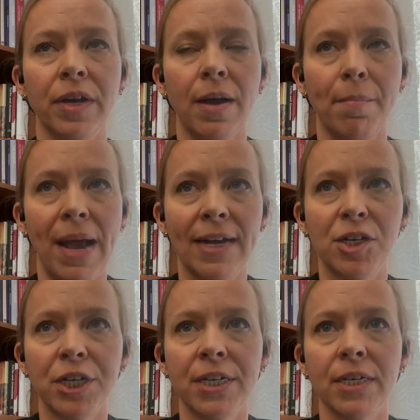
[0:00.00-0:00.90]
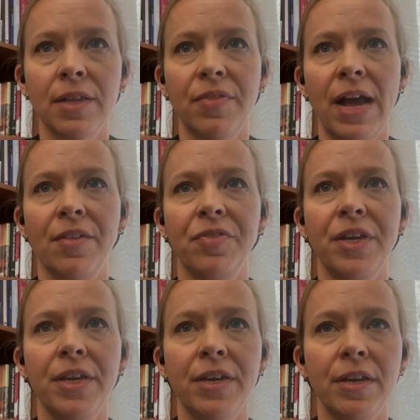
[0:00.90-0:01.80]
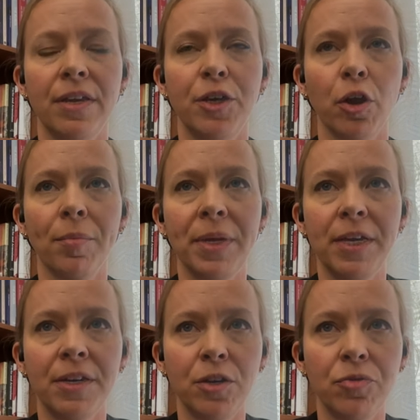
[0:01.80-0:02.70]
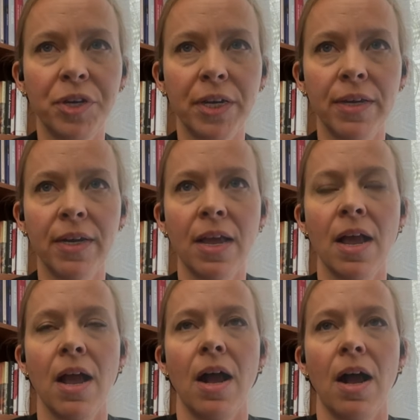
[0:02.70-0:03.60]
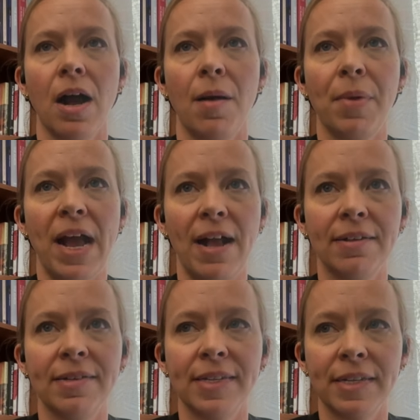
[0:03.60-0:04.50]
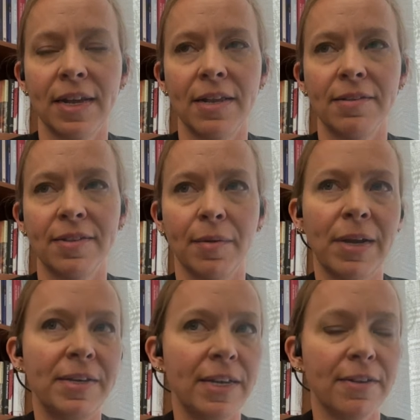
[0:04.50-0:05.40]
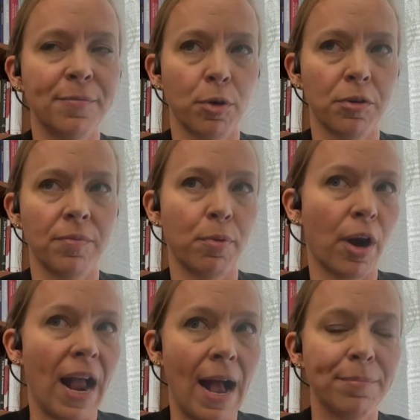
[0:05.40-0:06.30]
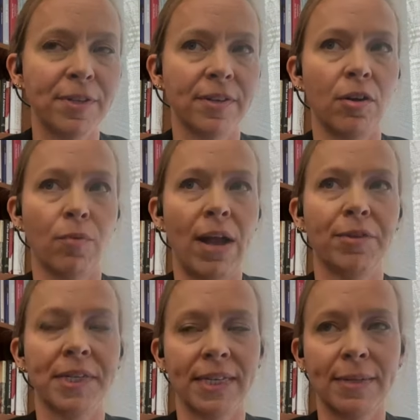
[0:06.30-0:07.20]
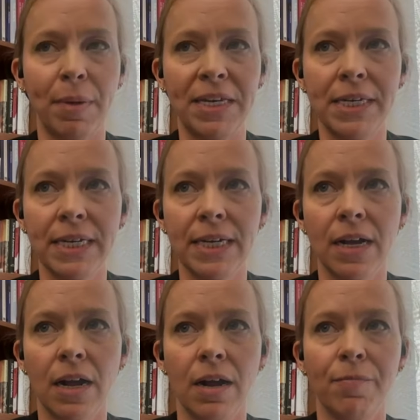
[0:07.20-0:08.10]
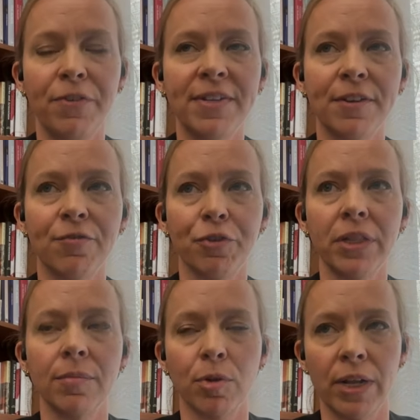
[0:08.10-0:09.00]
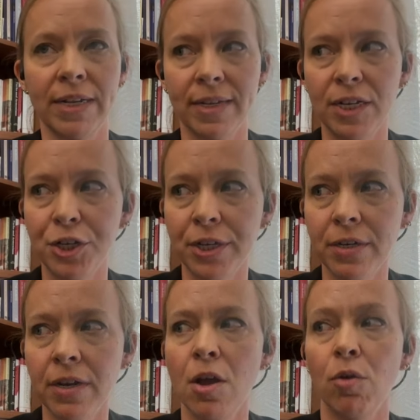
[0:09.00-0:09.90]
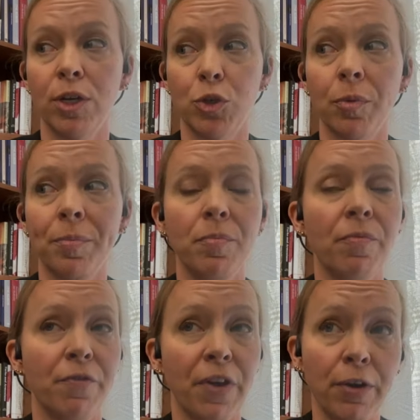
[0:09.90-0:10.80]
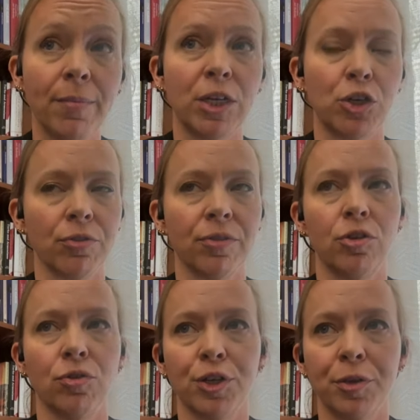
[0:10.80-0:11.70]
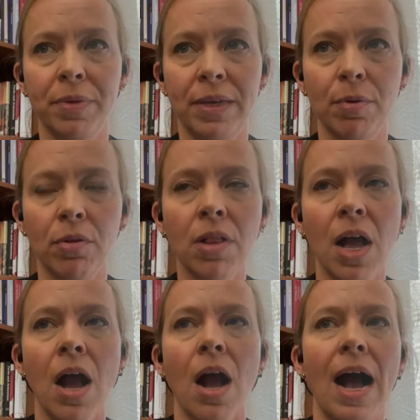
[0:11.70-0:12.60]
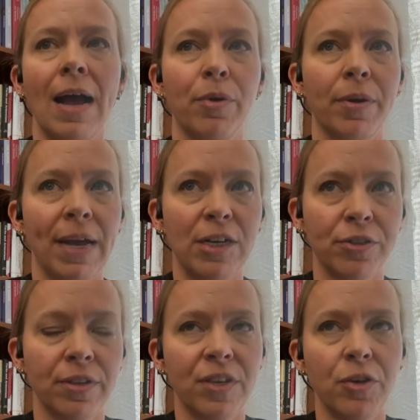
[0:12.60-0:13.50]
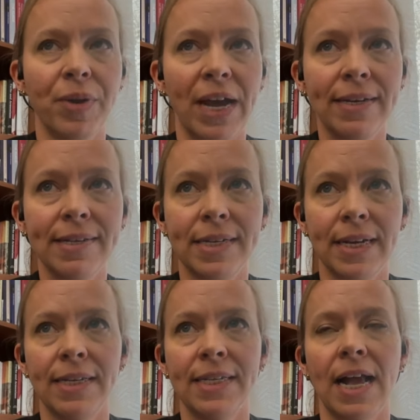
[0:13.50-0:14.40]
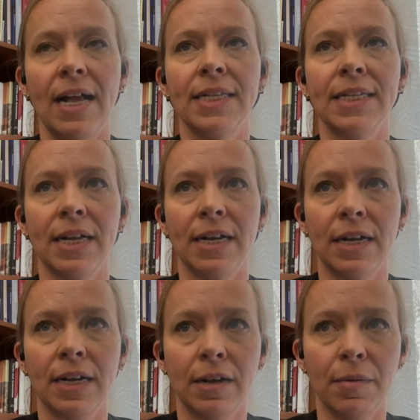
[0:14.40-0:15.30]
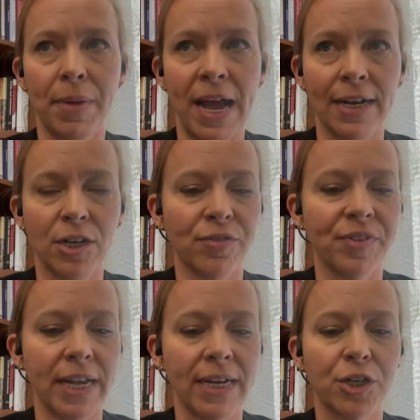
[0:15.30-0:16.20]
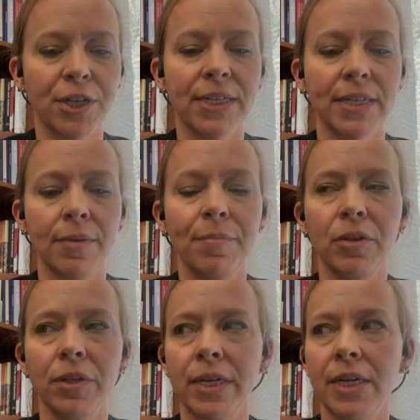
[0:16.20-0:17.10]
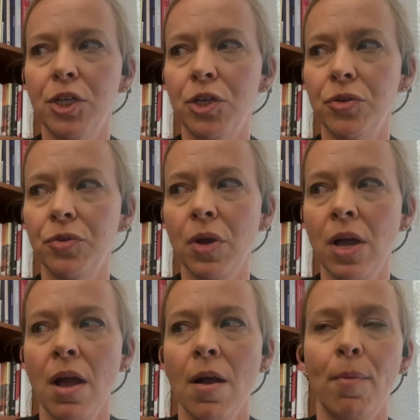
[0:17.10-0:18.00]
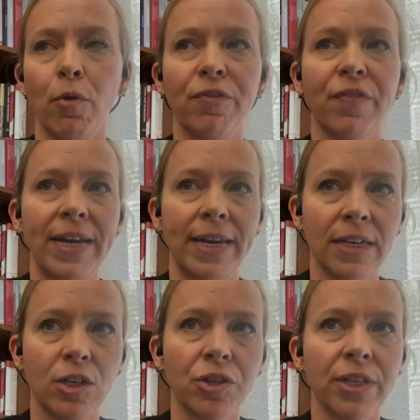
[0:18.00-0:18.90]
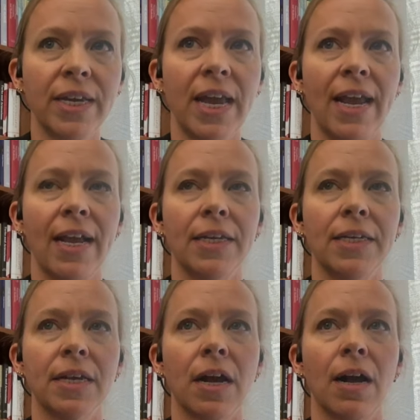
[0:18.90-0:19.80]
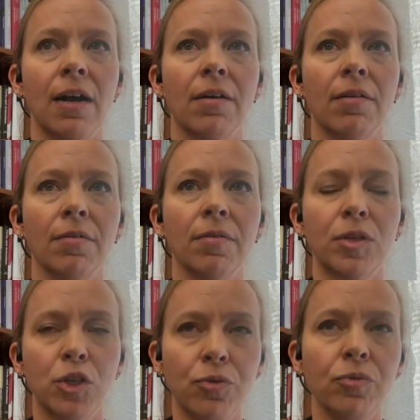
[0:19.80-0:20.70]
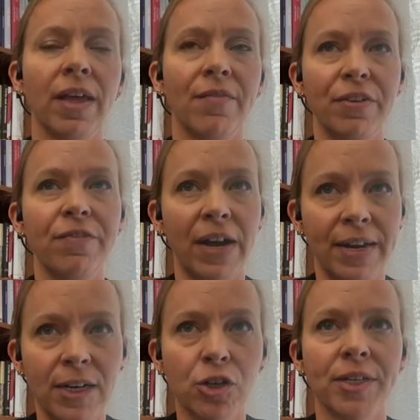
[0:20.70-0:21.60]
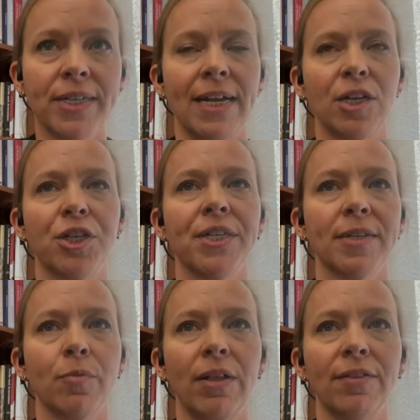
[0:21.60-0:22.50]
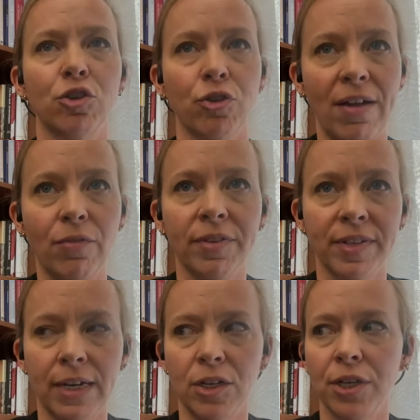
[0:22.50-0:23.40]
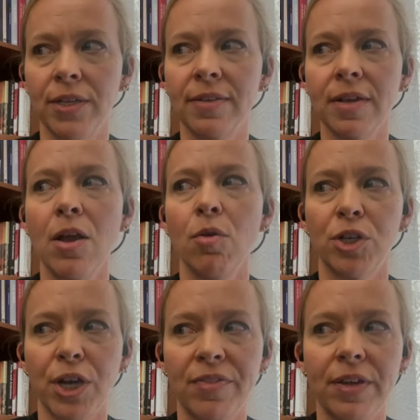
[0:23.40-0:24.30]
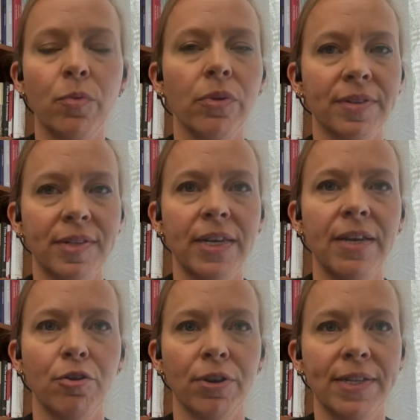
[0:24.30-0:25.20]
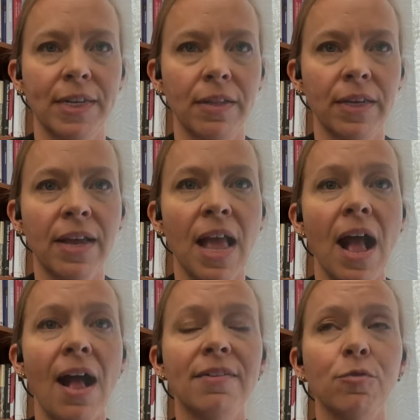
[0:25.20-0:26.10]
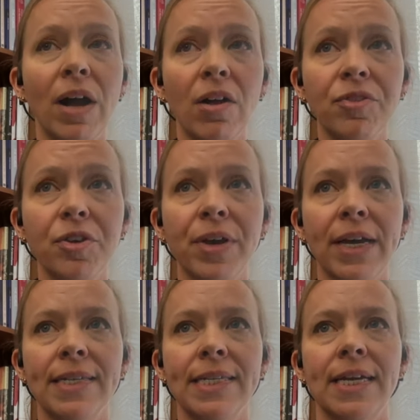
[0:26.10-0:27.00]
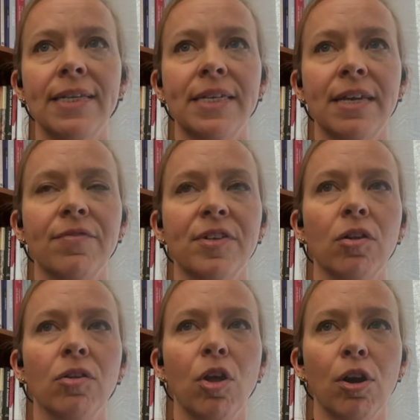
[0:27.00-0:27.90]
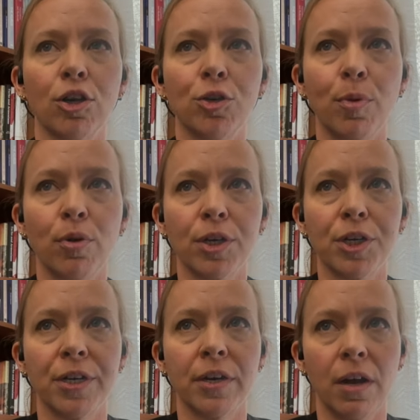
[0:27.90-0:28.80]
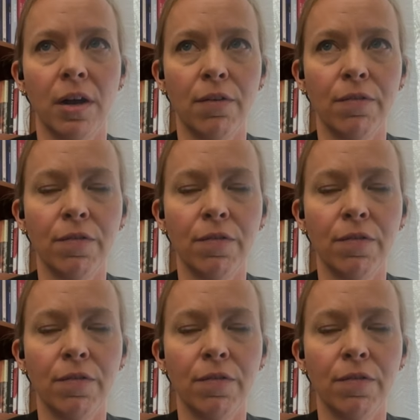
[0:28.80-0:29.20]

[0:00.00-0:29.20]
imagine that the European Union um, has some ideas per, perhaps around suspending um, visa free liberalization, which will very much hurt the Georgian people. I would imagine that the United States has a package of sanctions and the ability to both financially and uh, to levy financial sanctions as well as travel sanctions, which I think we'll see increasingly. As well, the United States gives a large portion of